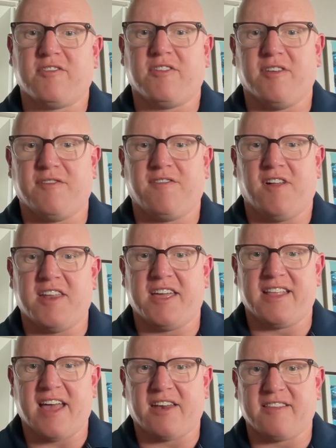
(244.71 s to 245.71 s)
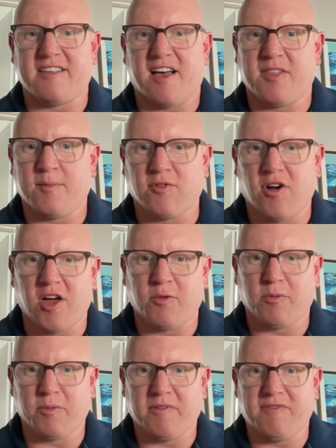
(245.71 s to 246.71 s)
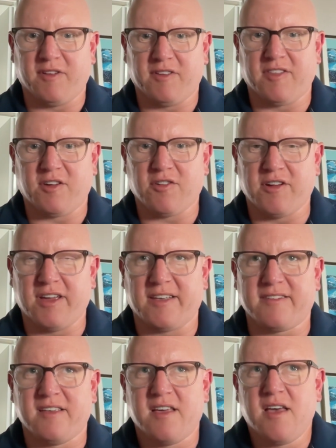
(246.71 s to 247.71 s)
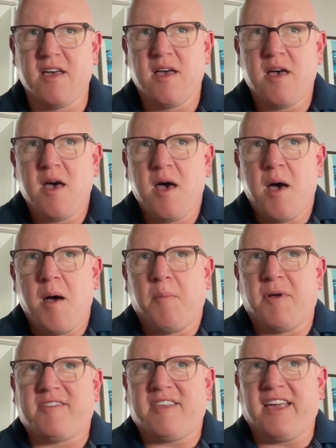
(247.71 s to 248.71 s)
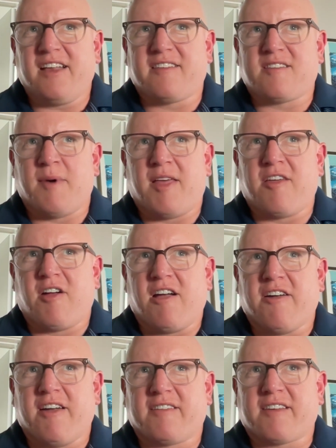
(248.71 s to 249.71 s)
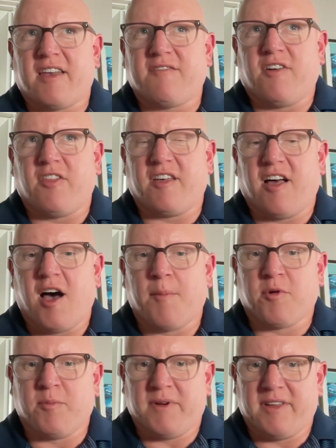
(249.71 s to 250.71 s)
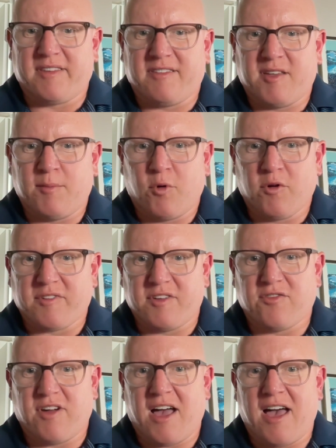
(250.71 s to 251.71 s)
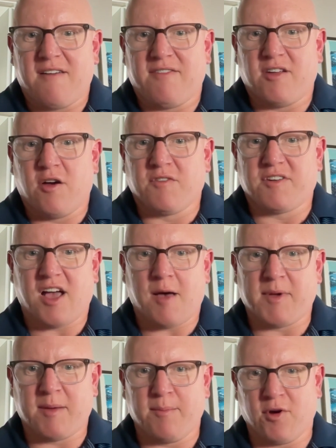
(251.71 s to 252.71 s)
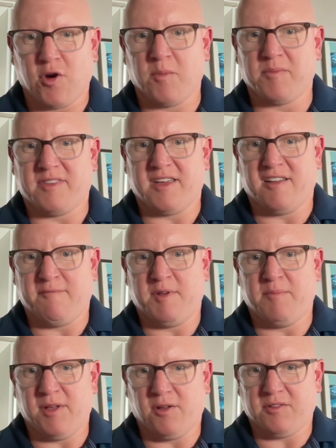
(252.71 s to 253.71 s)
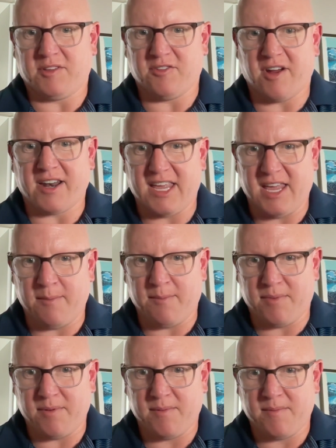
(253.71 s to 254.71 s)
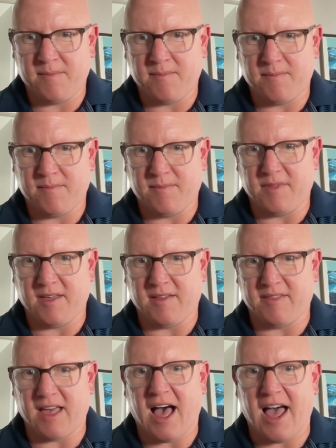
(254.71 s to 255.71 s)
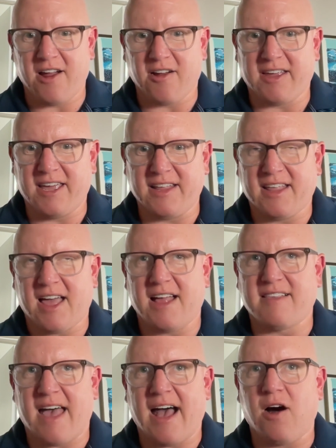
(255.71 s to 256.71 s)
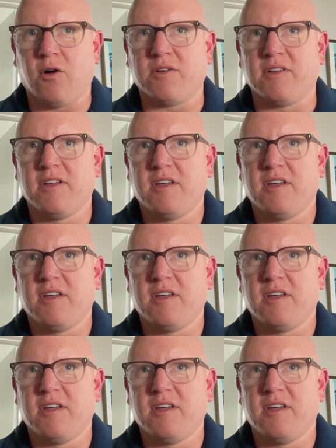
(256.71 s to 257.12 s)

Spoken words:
to the flooding down in south of Broad where we filled in the creeks. But seeing it in some other areas, kind of on the Upper Peninsula and Morrison Drive, and overtopping berms that had been built to try to keep the higher king tides out,